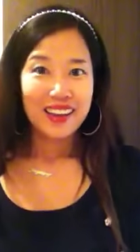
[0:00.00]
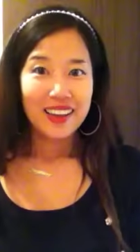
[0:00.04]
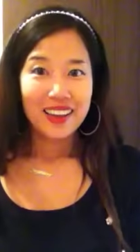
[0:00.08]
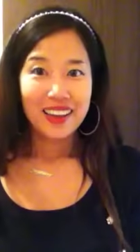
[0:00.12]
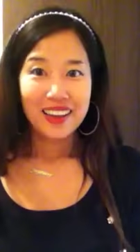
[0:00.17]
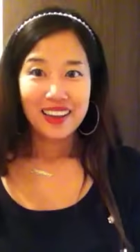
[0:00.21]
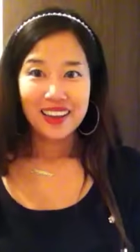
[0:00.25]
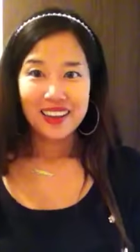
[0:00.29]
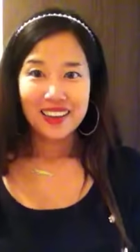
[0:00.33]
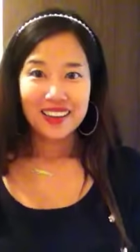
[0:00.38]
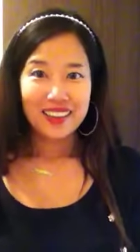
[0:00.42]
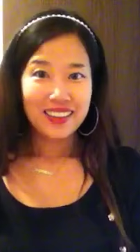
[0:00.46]

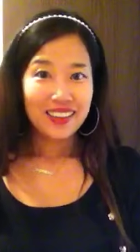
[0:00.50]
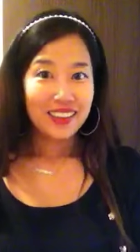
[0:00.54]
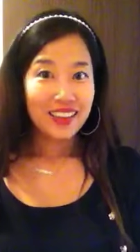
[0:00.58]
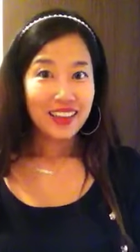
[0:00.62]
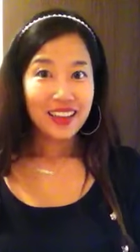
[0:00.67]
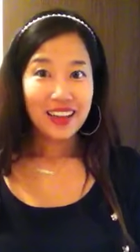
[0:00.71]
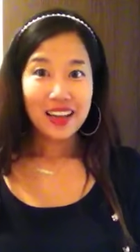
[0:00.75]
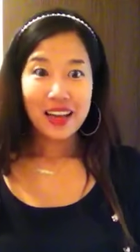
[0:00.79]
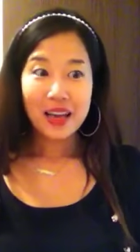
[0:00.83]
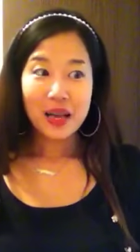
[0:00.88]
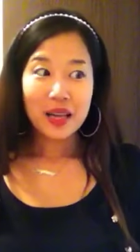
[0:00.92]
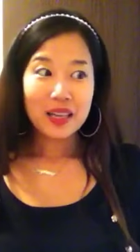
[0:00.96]
And
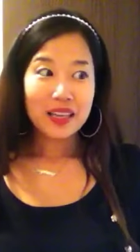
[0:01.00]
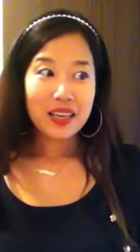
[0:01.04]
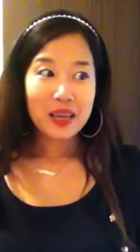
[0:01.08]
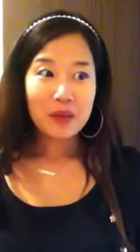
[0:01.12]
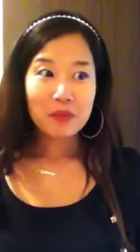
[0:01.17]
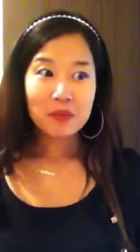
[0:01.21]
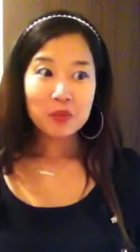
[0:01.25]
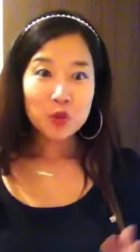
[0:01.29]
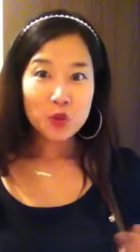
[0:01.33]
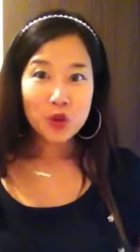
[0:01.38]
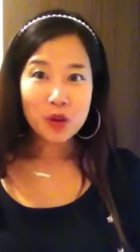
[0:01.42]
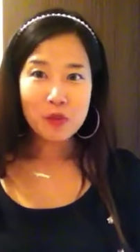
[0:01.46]
I
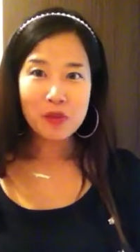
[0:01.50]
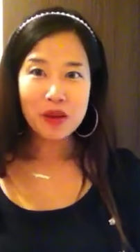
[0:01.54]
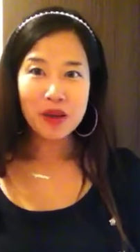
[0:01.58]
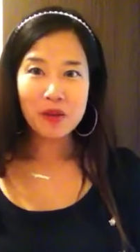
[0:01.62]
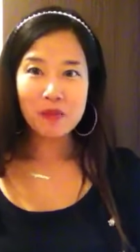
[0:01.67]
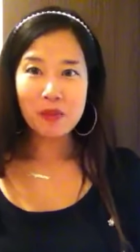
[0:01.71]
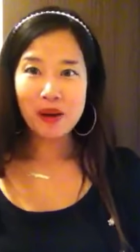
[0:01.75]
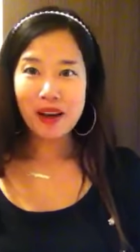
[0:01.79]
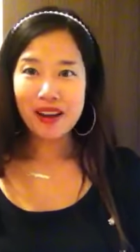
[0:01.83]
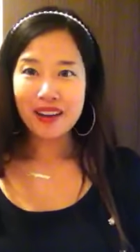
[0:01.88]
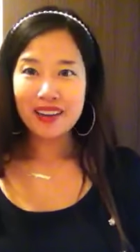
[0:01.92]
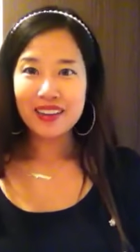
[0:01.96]
kept dreaming
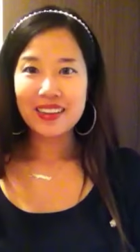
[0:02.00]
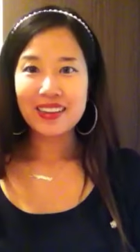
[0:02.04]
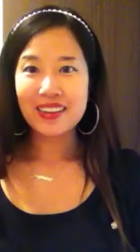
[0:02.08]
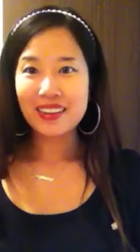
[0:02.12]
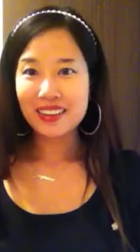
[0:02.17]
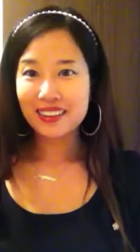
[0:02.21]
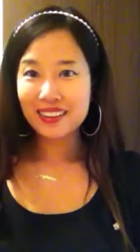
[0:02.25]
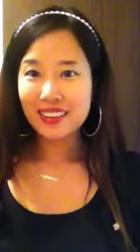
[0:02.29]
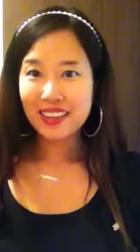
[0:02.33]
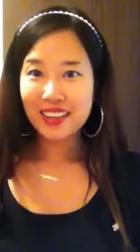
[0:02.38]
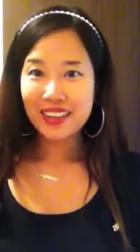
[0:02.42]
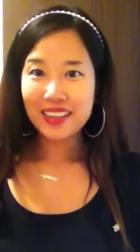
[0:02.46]
about it,
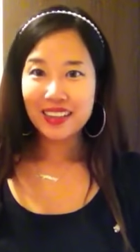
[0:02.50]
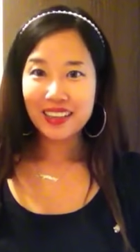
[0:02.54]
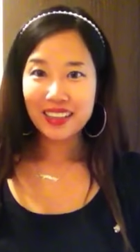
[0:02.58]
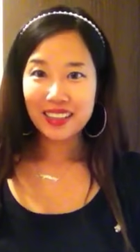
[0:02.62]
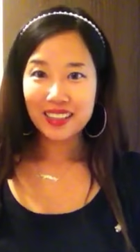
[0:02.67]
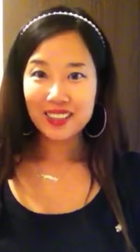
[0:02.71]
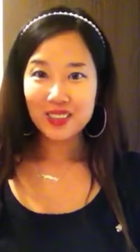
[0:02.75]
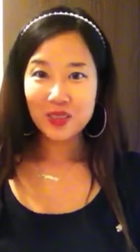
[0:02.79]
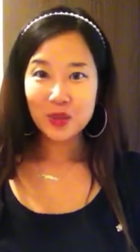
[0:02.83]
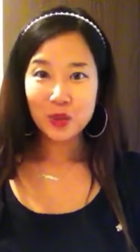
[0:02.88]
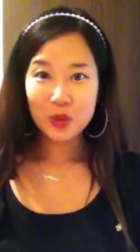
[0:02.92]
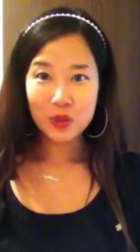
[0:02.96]
and then
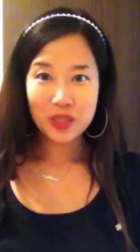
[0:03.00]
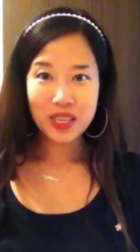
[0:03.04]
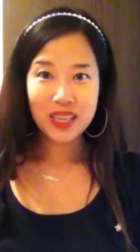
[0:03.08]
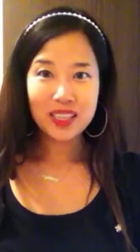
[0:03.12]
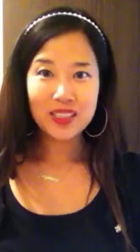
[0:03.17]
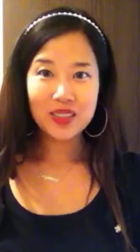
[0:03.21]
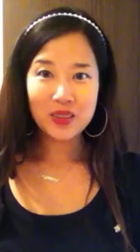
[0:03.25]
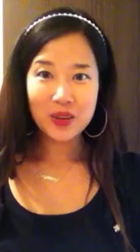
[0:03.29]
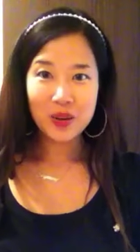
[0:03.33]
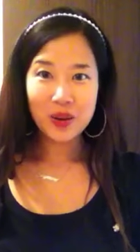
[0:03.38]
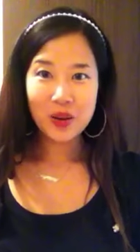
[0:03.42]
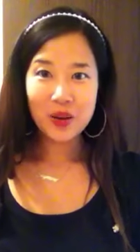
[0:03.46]
like 2
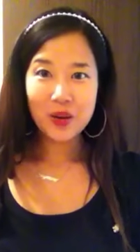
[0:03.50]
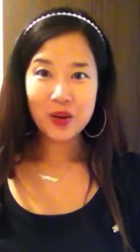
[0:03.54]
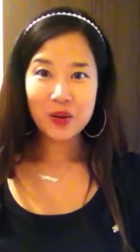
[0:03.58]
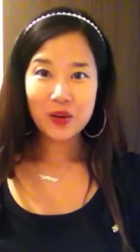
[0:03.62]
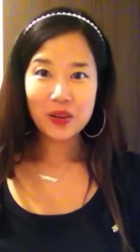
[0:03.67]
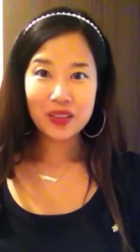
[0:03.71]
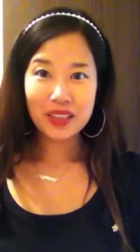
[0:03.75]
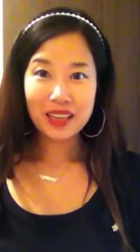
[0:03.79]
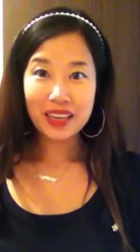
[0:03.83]
days ago,